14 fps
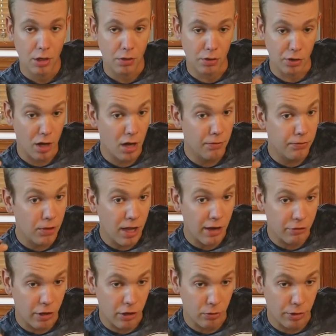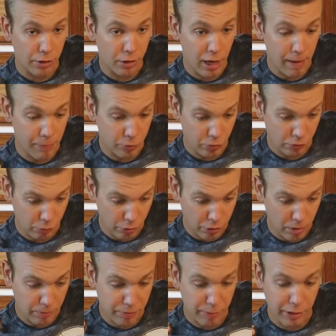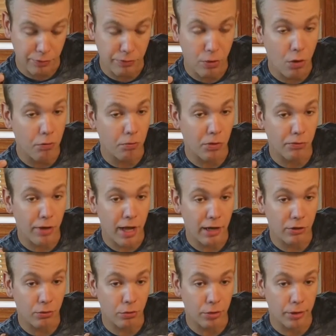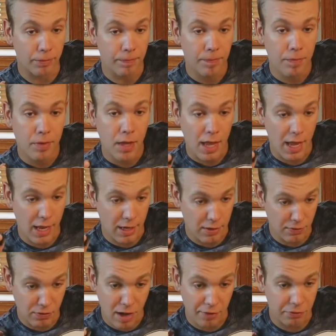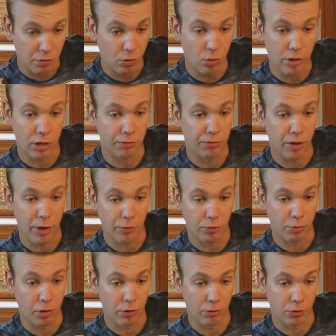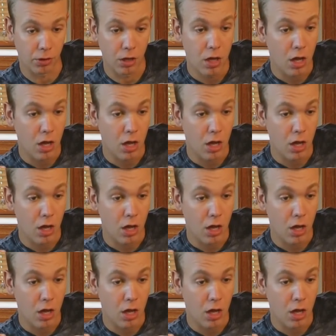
The non-flash hider end cap, which is what comes by default from the factory, is not so great on flash suppression.